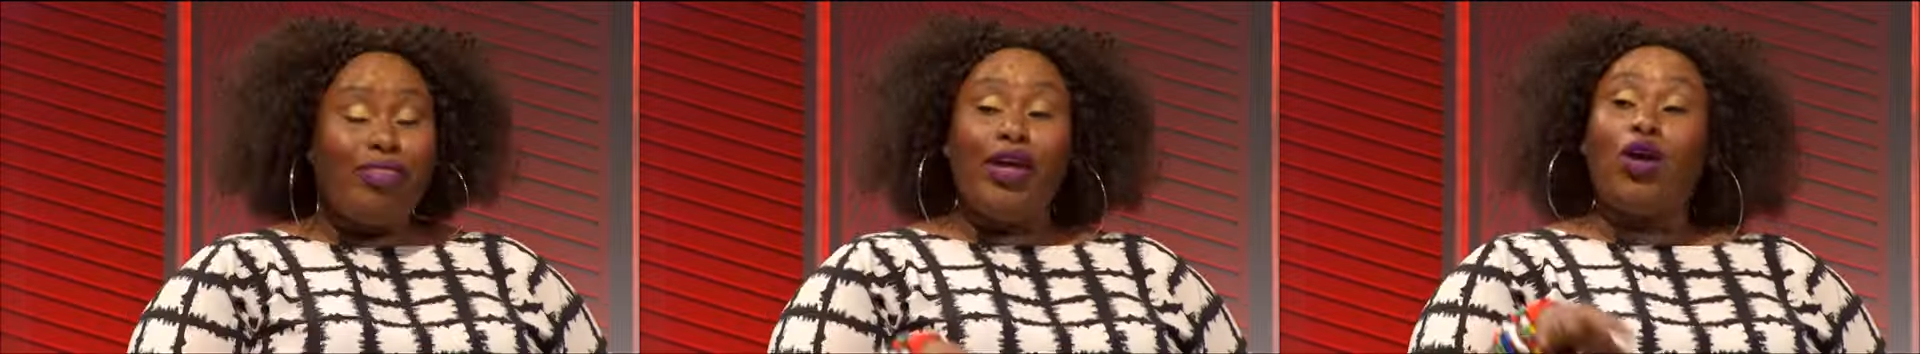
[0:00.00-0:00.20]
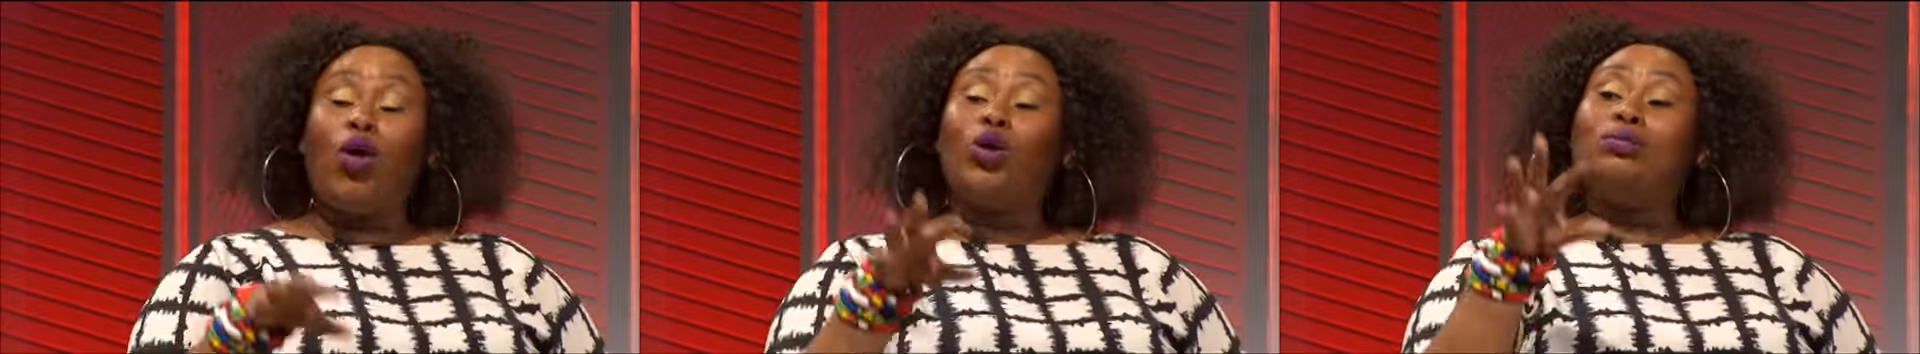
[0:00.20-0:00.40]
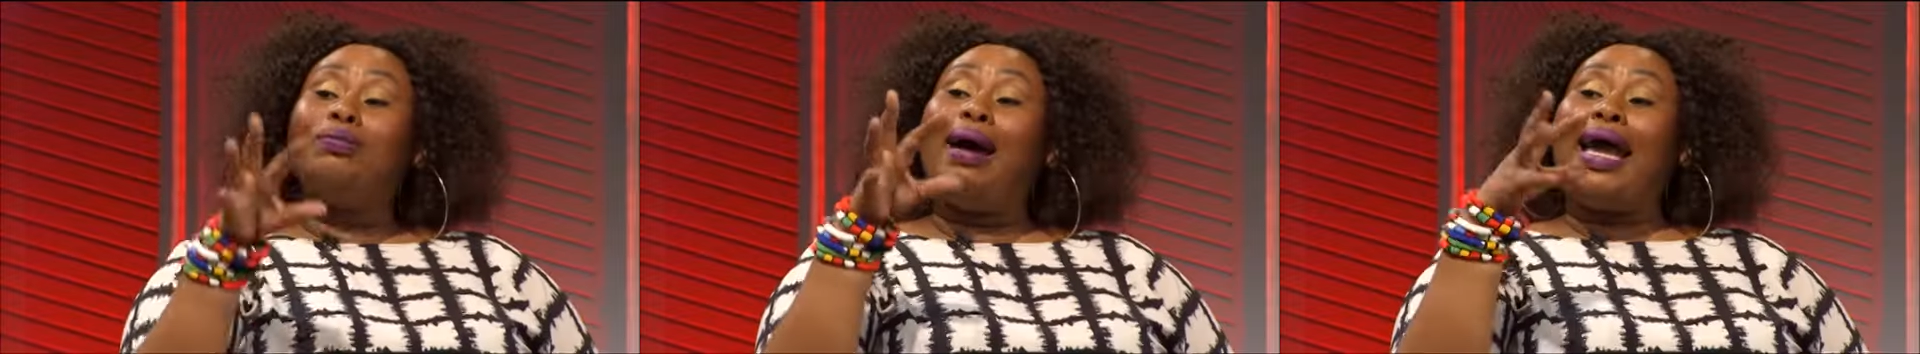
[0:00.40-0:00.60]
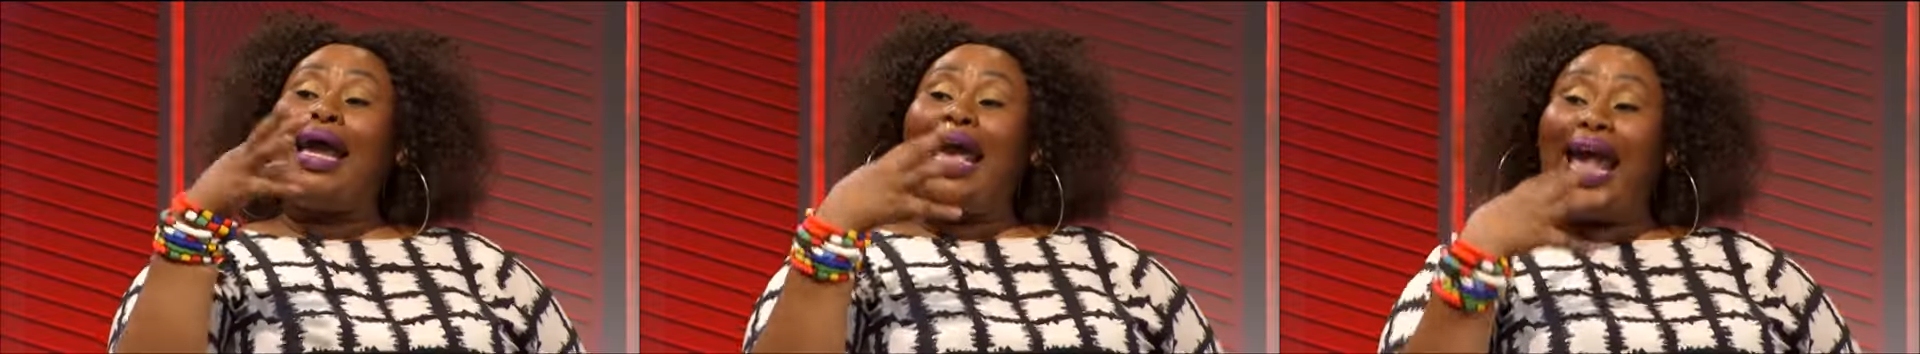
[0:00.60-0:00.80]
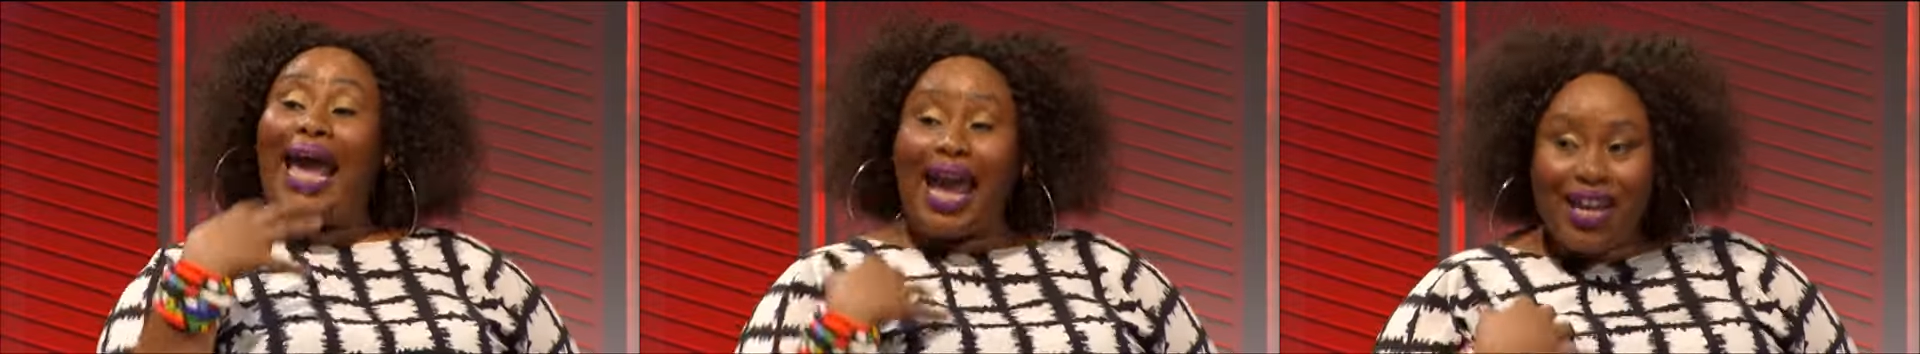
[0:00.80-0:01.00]
They called my
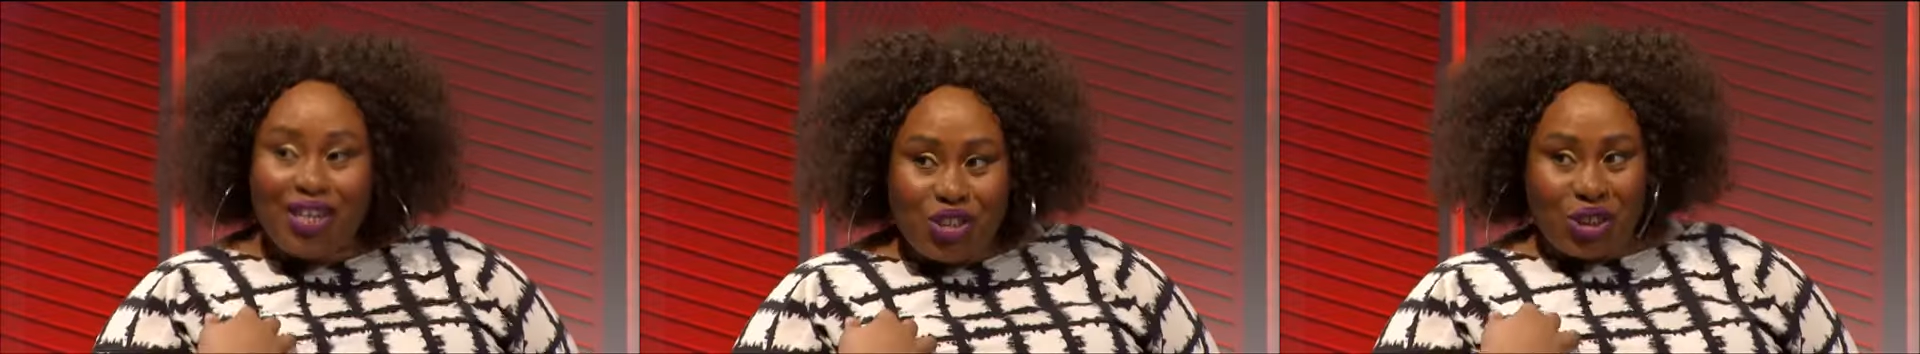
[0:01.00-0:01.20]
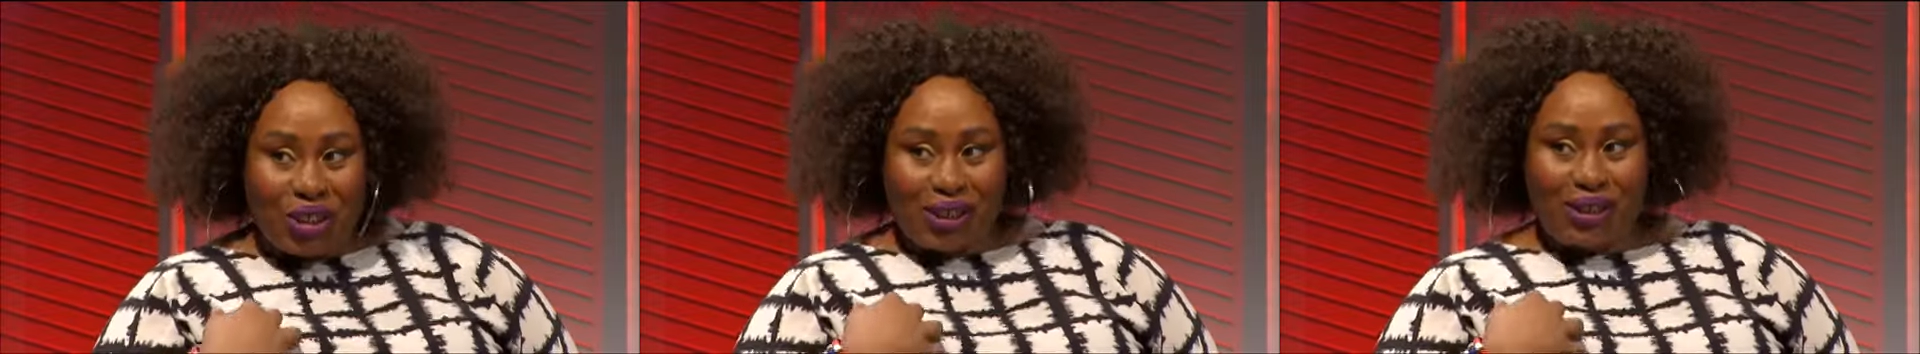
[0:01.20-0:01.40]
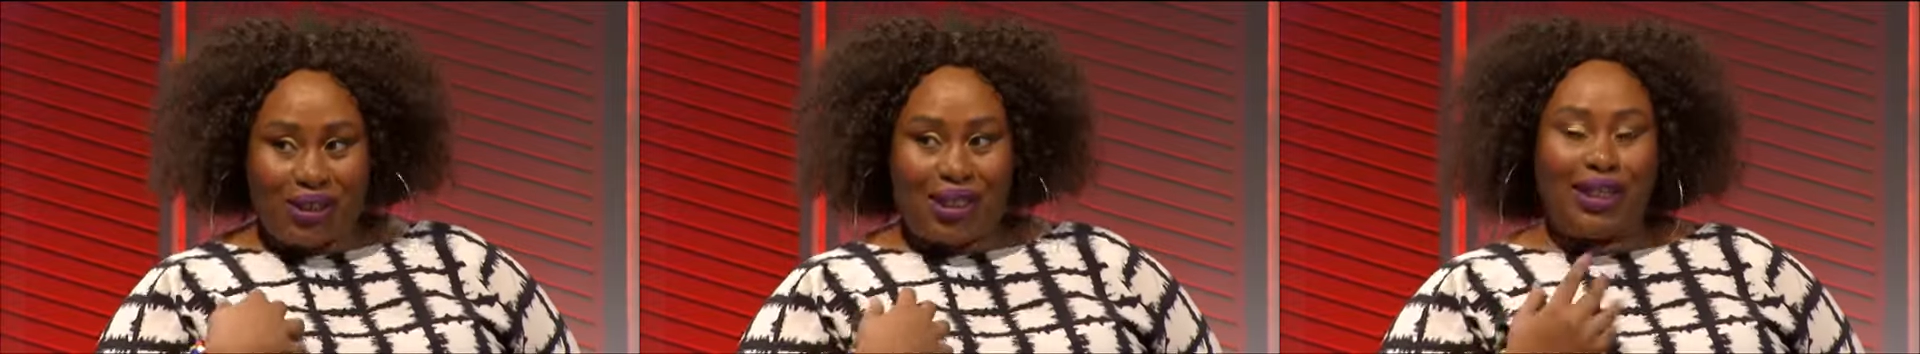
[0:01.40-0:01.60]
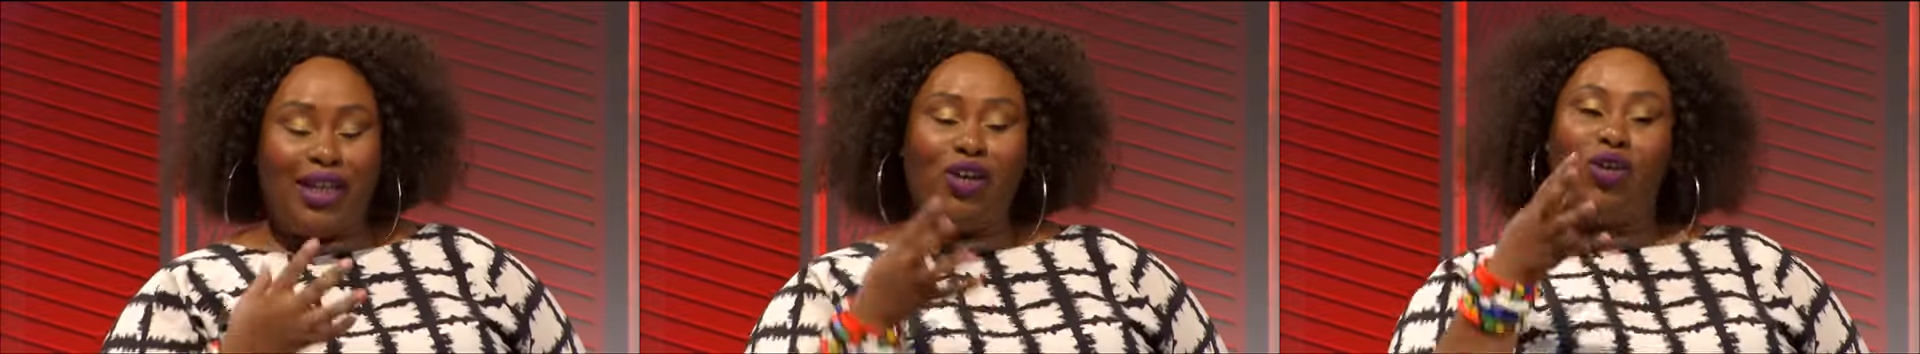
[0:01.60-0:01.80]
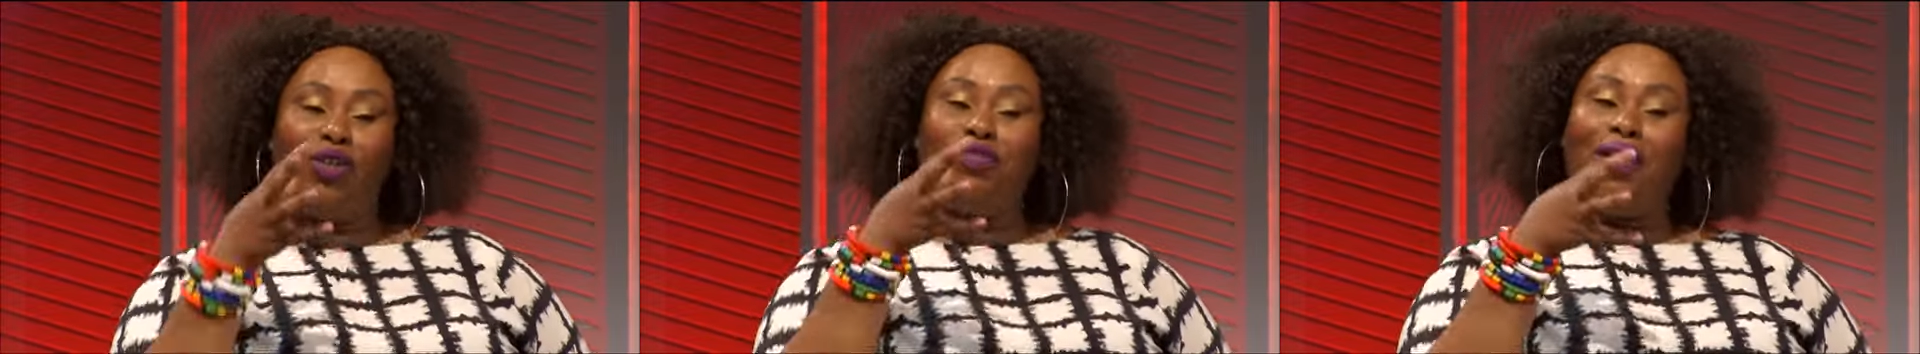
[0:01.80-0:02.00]
agent, and they're
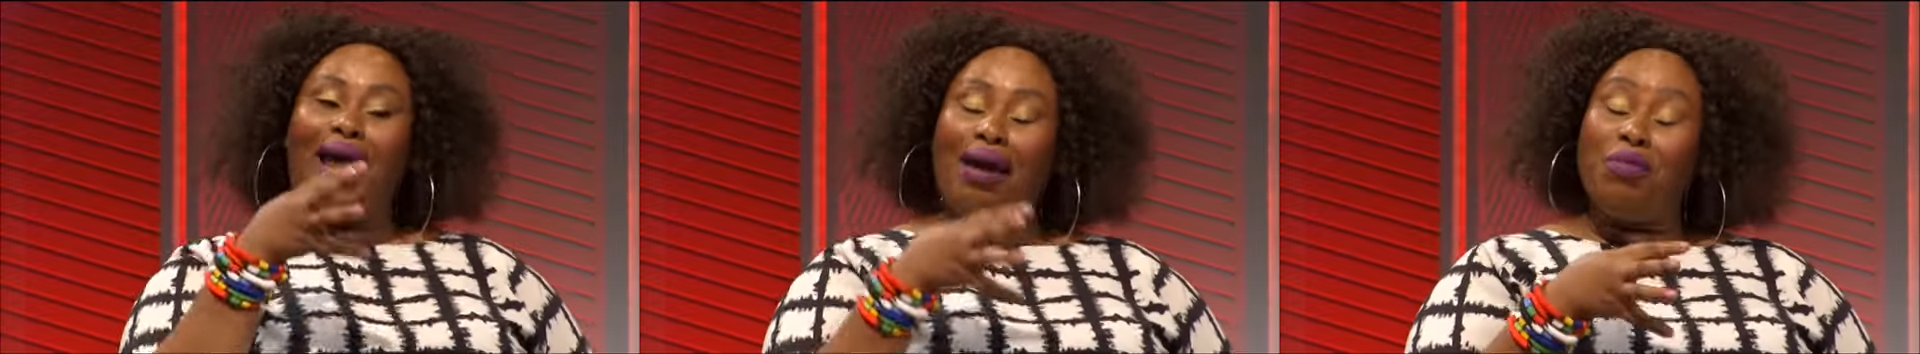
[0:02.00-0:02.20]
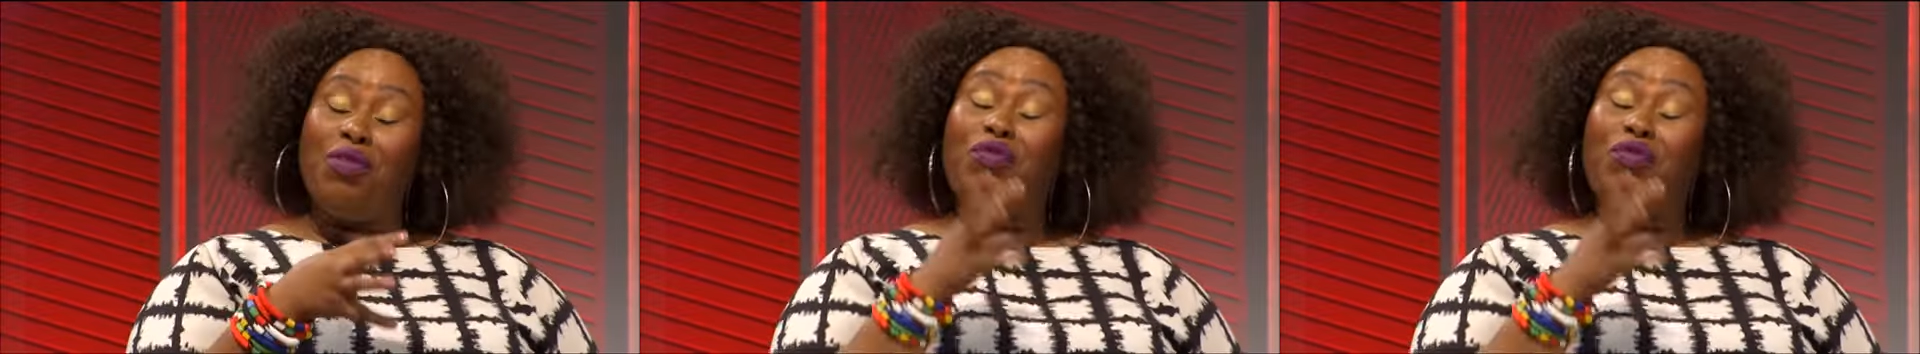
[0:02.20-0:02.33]
going to fly me